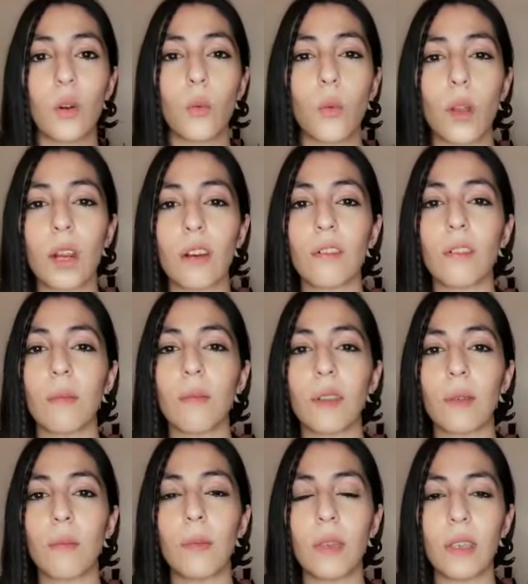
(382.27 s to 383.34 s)
whatever it may
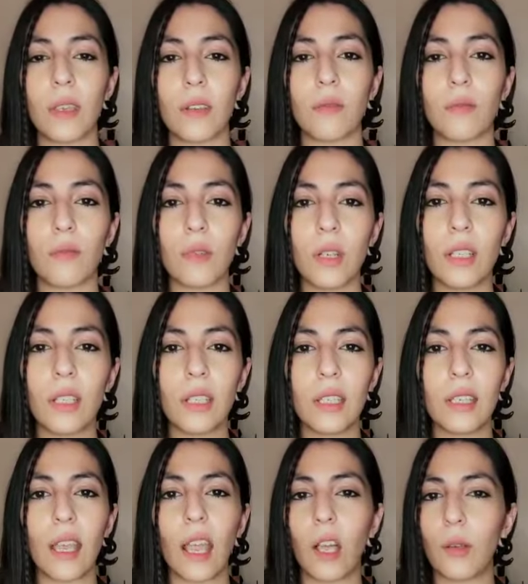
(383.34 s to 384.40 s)
be, really
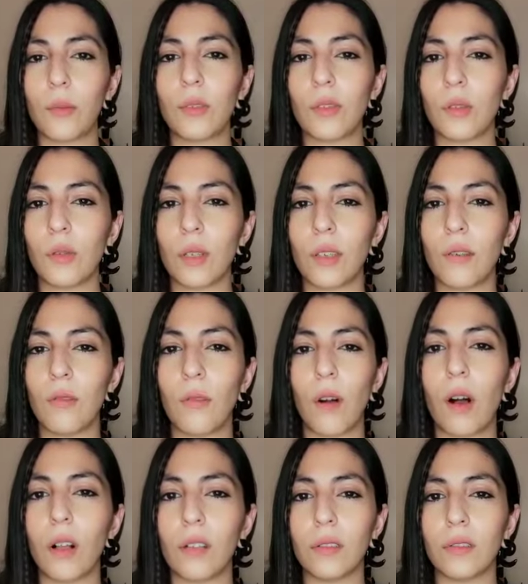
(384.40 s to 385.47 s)
helps you
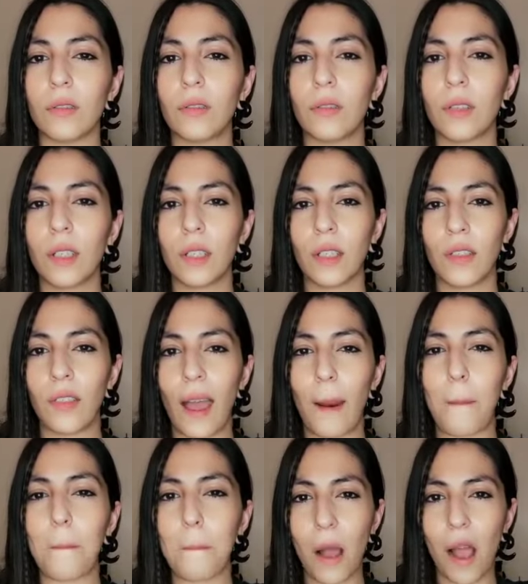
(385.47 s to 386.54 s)
evolve
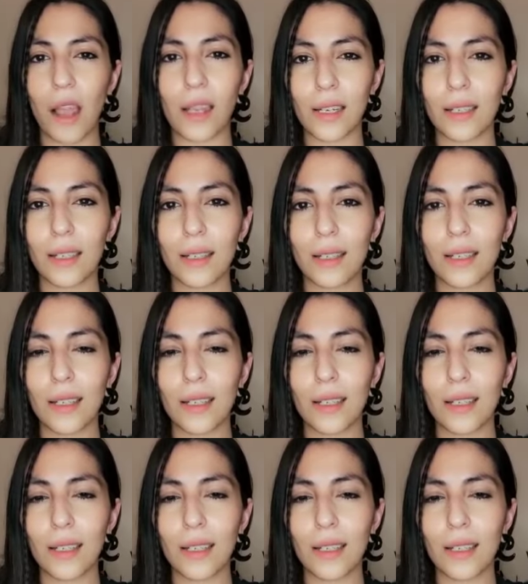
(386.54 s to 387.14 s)
that mind.